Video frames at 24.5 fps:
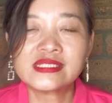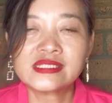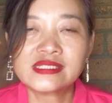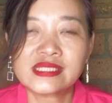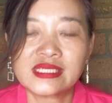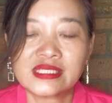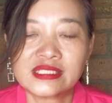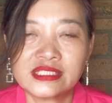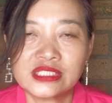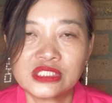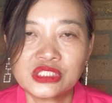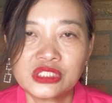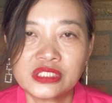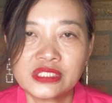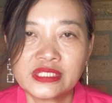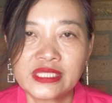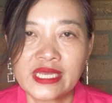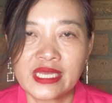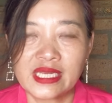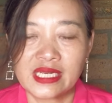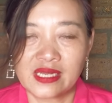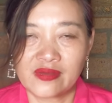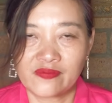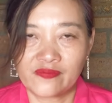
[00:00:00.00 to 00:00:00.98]
suggestions
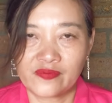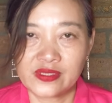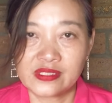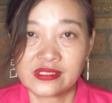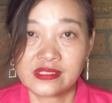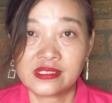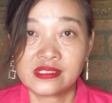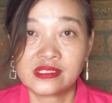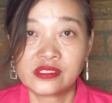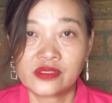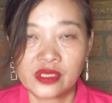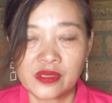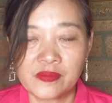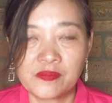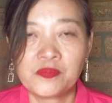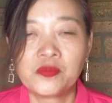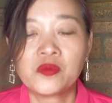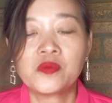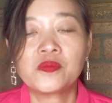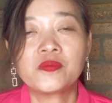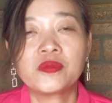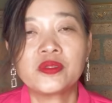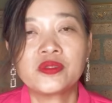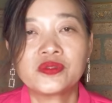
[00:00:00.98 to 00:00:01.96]
and advices, you can
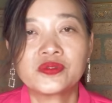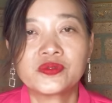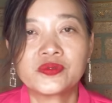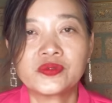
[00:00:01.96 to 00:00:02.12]
book me through